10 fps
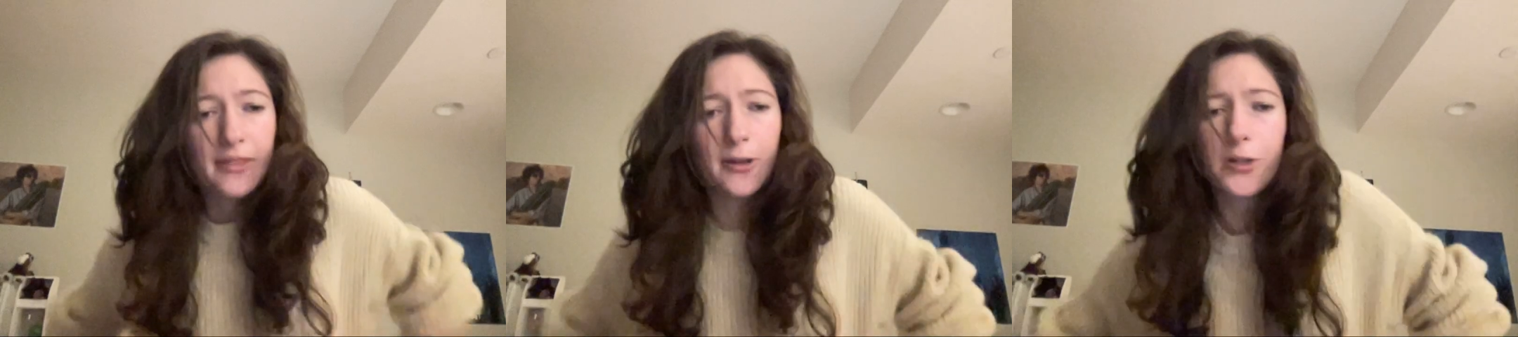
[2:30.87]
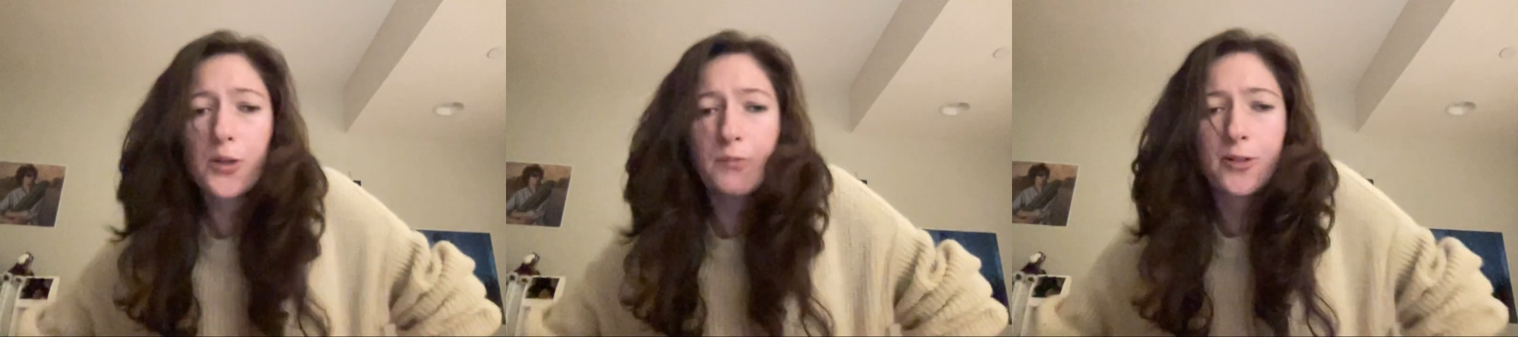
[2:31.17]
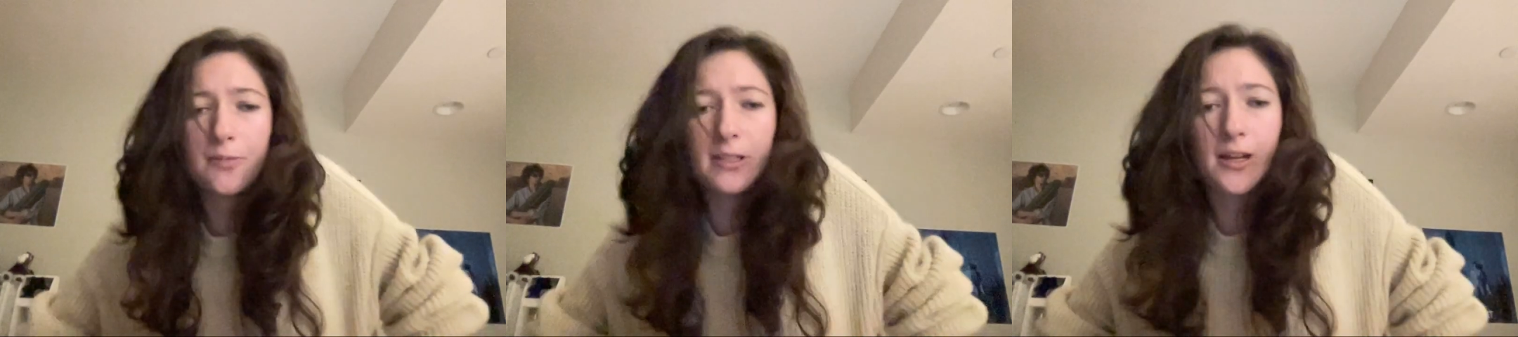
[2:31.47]
Their tooth
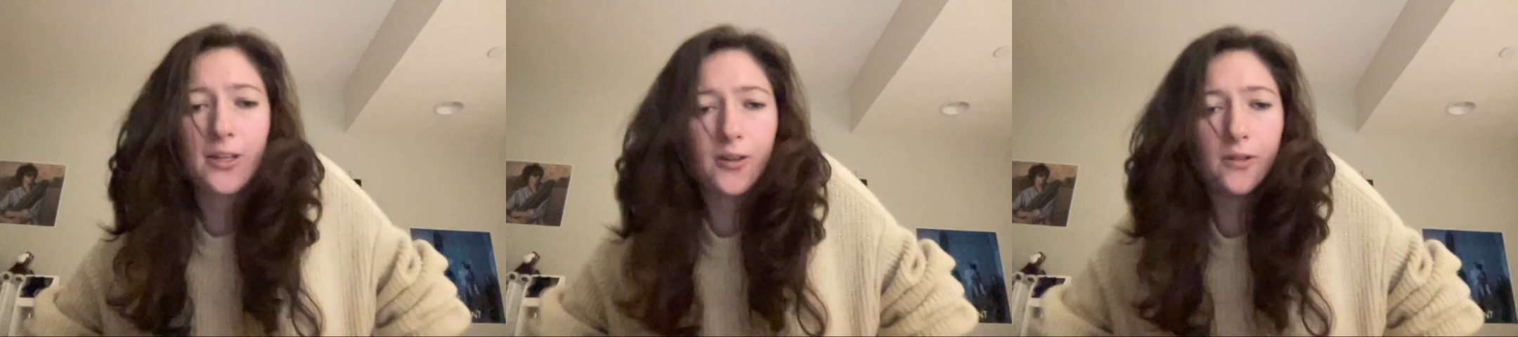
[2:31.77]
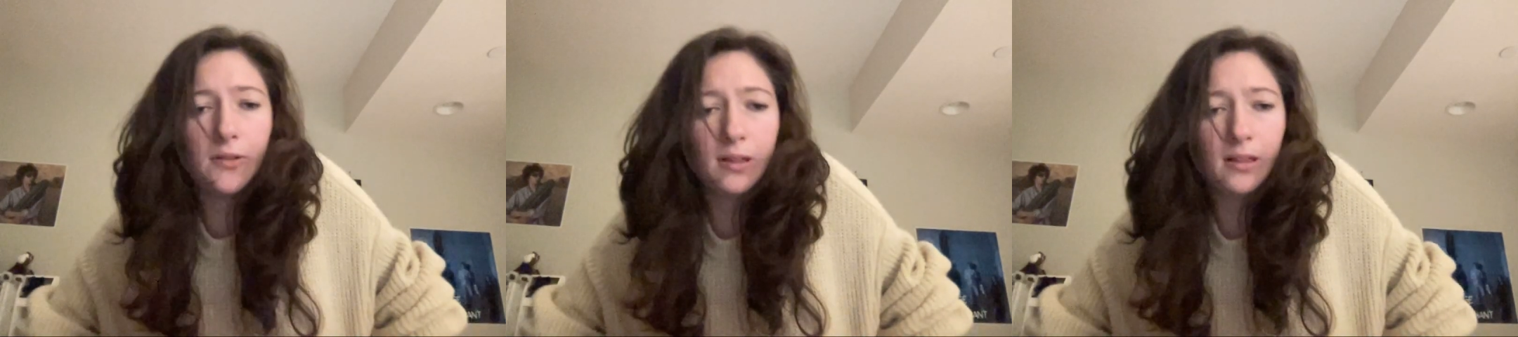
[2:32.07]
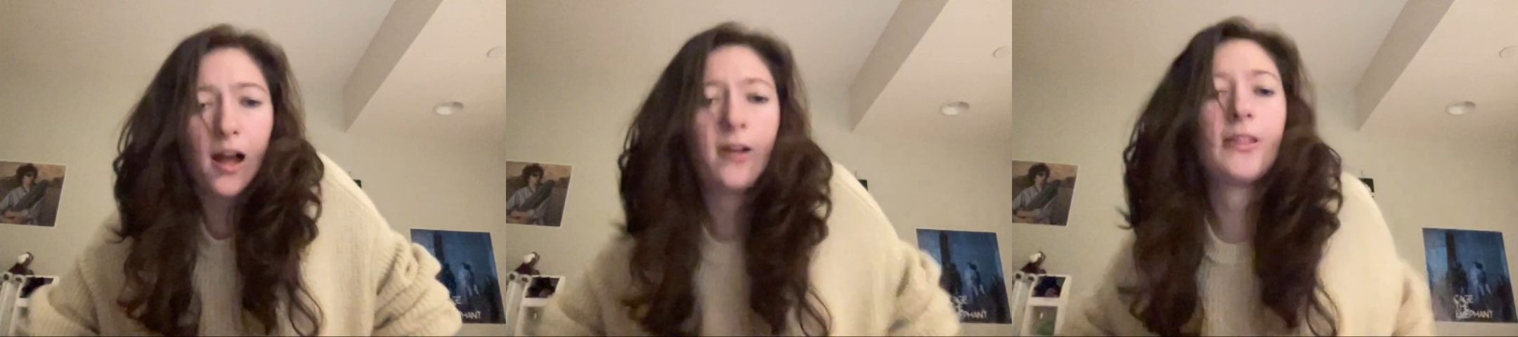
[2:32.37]
root was also
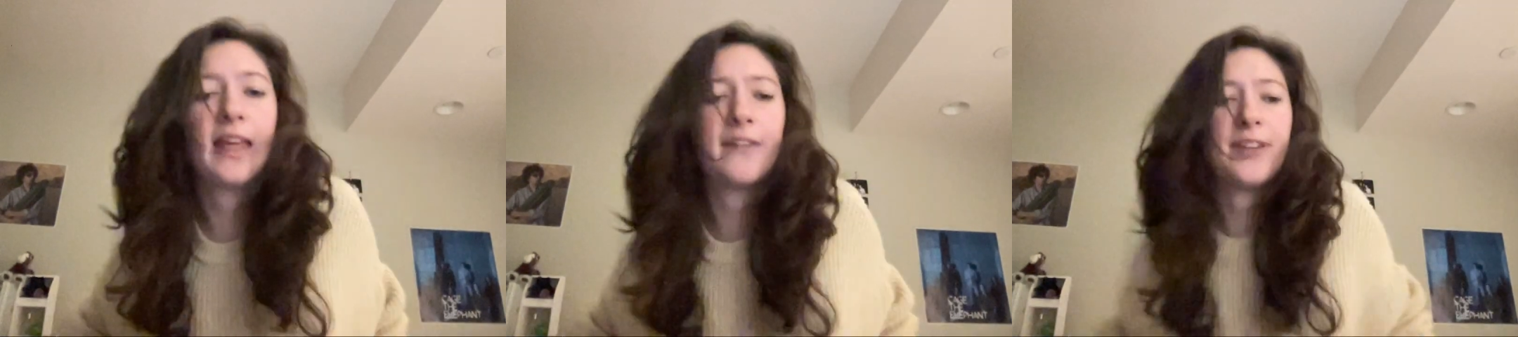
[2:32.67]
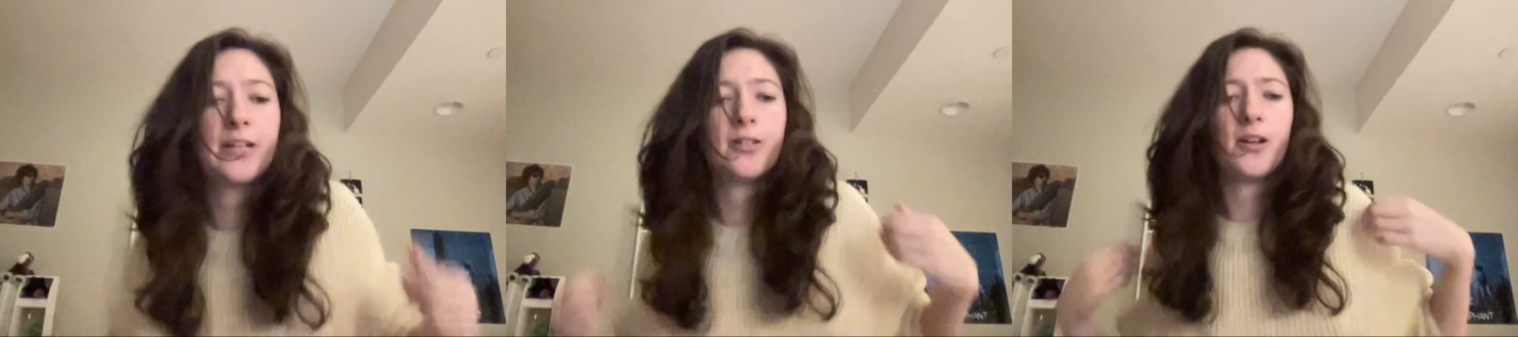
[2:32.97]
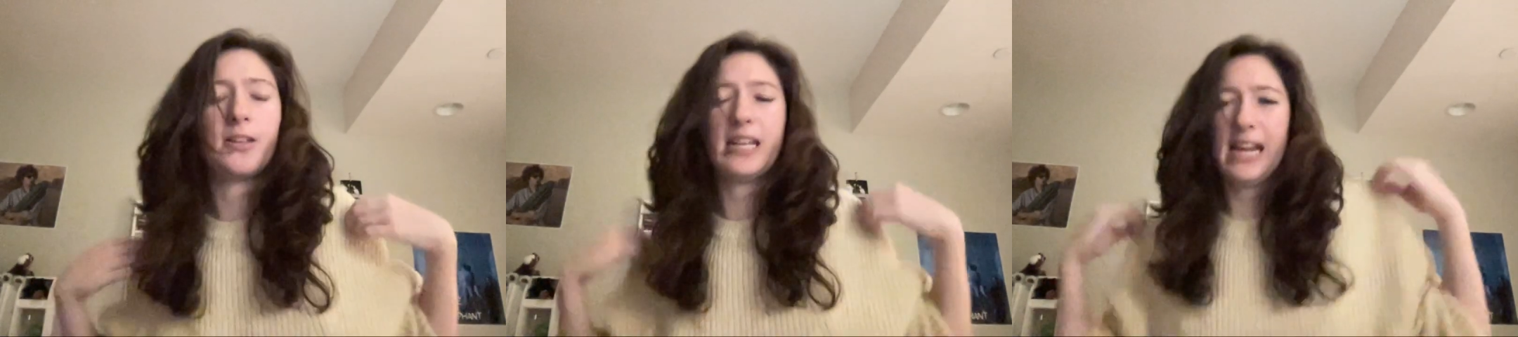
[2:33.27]
longer than that of
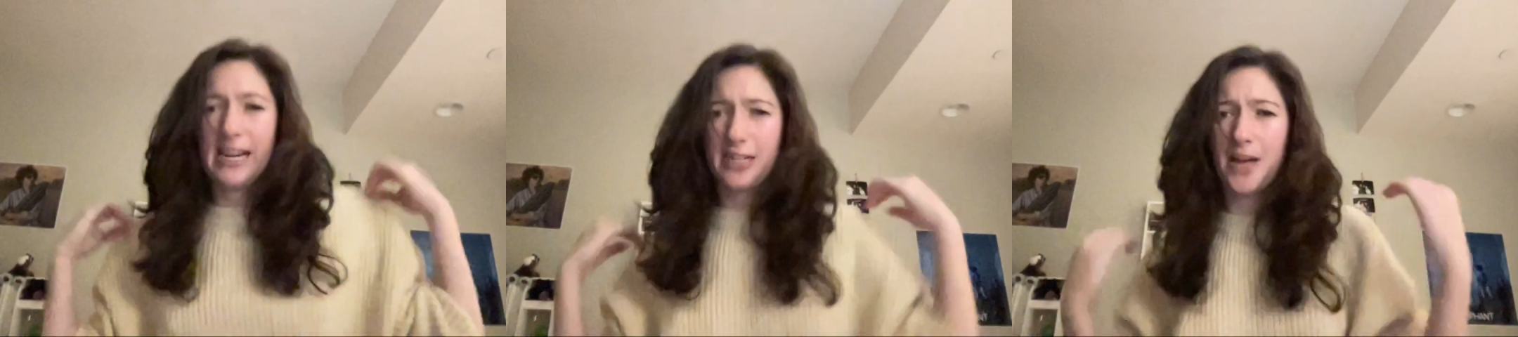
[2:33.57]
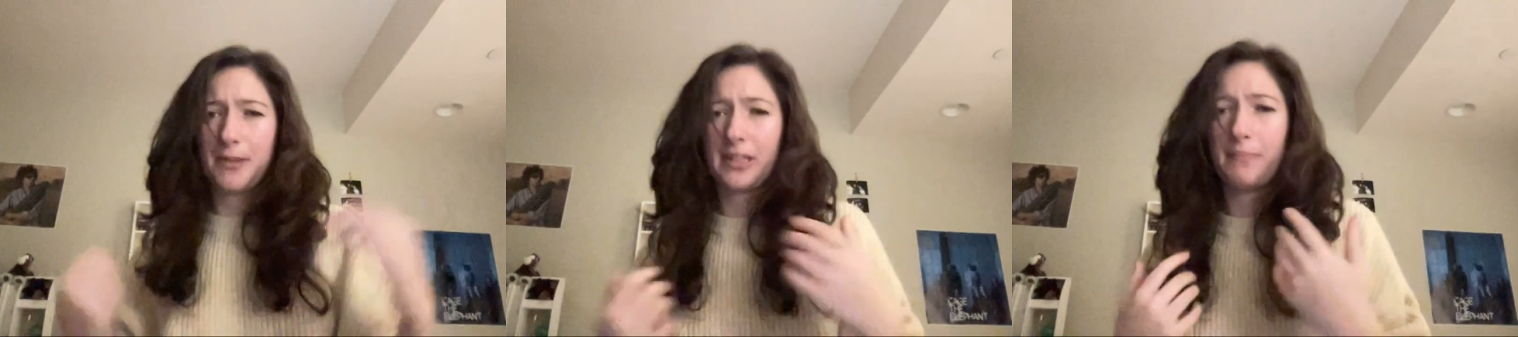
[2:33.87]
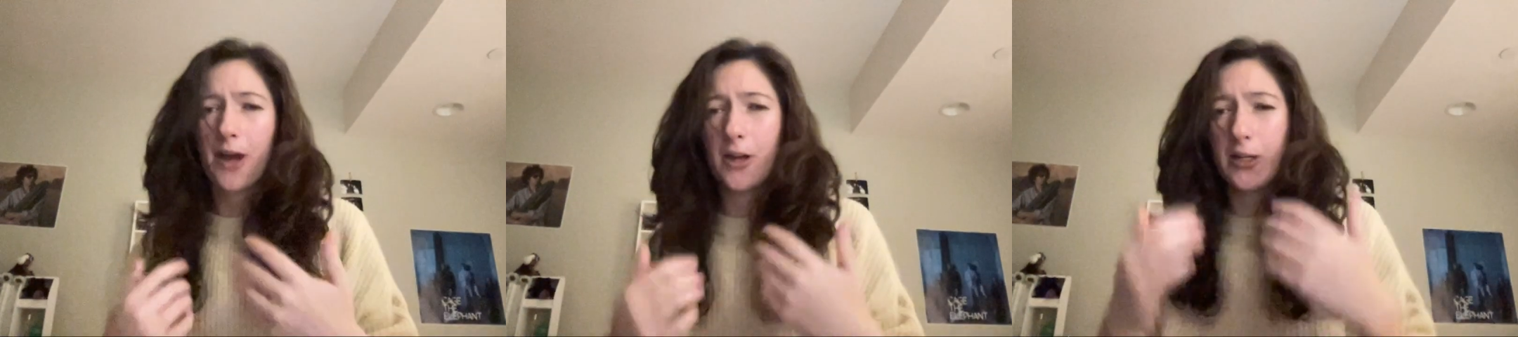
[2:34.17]
Neanderthals and anatomically
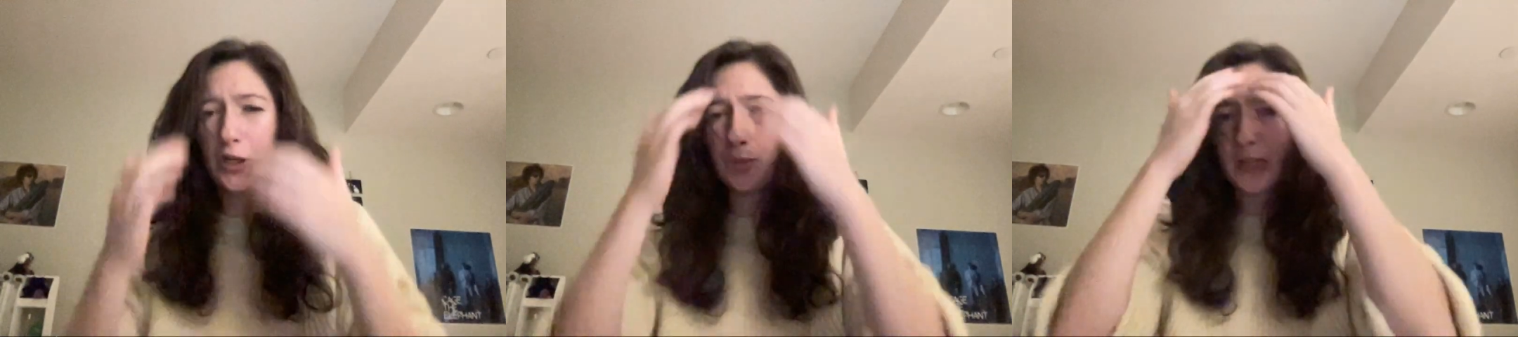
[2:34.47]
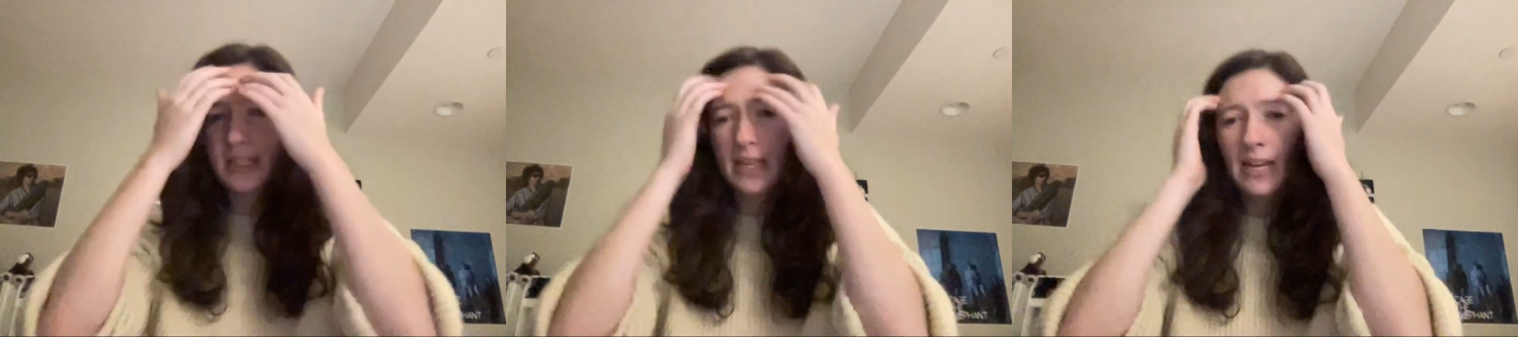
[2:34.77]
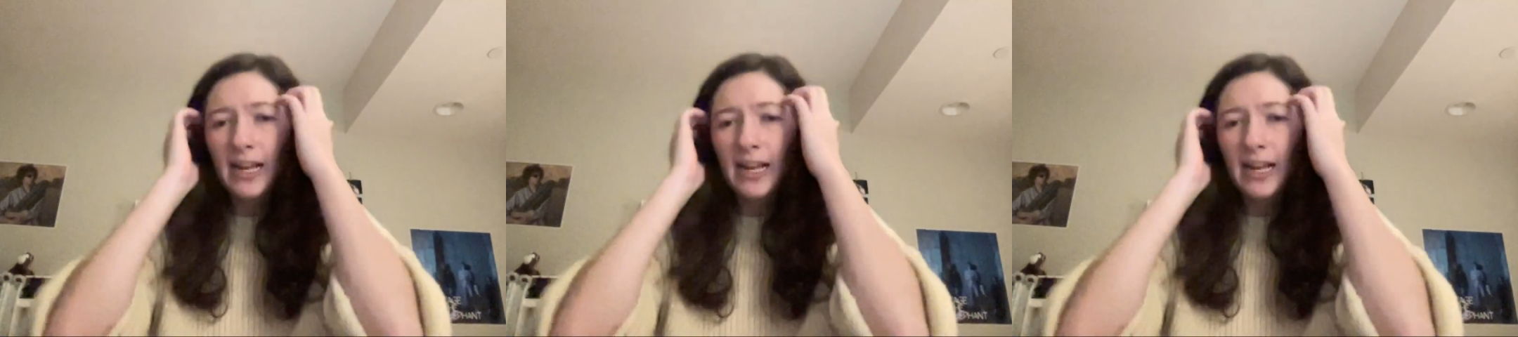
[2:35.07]
modern humans.